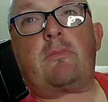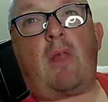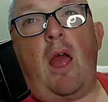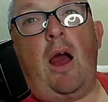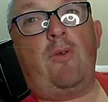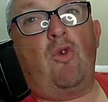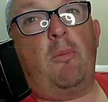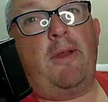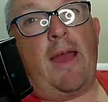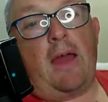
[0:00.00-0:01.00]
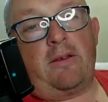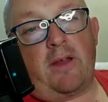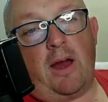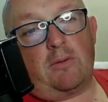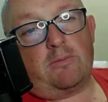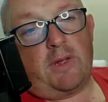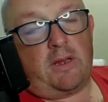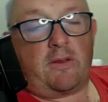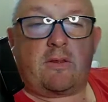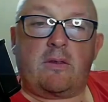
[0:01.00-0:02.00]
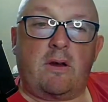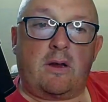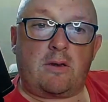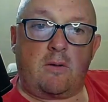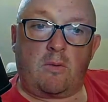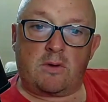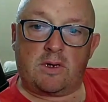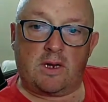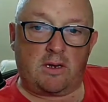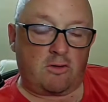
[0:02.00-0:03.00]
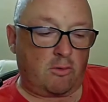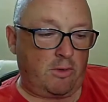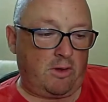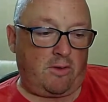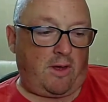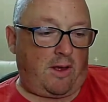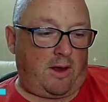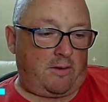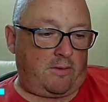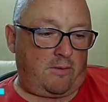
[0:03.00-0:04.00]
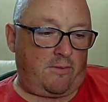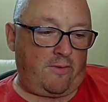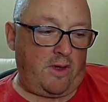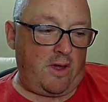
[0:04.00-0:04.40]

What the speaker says: I normally edit out bits that I don't want it, and I normally do that kind of stuff.